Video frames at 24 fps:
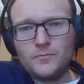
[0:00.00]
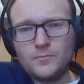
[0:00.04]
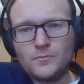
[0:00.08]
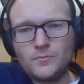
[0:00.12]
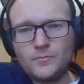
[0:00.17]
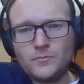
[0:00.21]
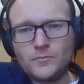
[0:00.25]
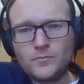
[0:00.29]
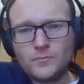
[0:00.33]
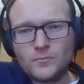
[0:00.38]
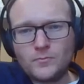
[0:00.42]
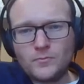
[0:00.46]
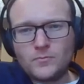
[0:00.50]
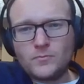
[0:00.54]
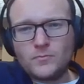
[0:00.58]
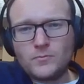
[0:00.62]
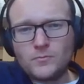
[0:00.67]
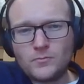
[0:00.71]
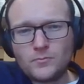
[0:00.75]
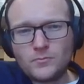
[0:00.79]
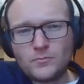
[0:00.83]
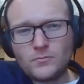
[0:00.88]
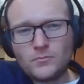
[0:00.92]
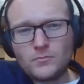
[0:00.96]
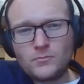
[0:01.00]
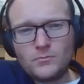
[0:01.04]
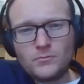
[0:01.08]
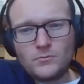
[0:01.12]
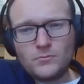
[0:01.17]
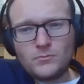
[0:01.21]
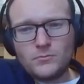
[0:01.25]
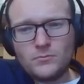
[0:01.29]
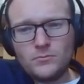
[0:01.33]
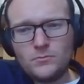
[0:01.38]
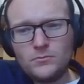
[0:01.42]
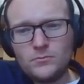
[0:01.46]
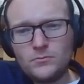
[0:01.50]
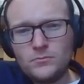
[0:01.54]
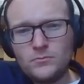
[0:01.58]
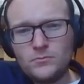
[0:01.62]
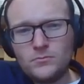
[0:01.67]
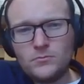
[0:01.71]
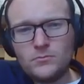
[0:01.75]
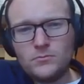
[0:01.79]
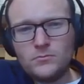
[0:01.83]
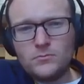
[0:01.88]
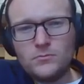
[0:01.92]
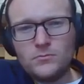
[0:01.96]

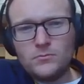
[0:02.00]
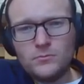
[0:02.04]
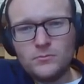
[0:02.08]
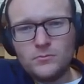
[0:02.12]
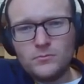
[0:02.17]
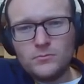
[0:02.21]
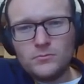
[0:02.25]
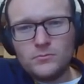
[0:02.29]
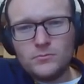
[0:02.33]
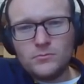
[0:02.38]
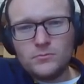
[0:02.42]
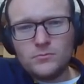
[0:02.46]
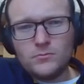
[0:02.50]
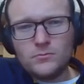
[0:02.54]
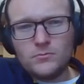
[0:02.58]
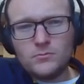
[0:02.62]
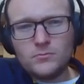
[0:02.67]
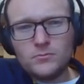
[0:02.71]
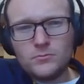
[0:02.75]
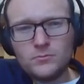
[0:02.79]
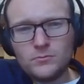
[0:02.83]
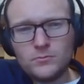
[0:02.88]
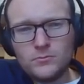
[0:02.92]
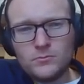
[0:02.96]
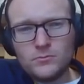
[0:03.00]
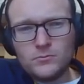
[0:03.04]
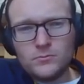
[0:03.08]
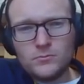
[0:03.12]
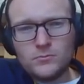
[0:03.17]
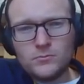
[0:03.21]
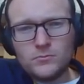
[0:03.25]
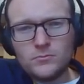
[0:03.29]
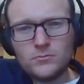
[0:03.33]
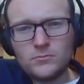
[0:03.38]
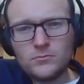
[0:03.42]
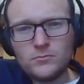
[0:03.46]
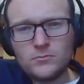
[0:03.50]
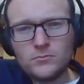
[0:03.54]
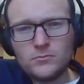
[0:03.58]
[no speech]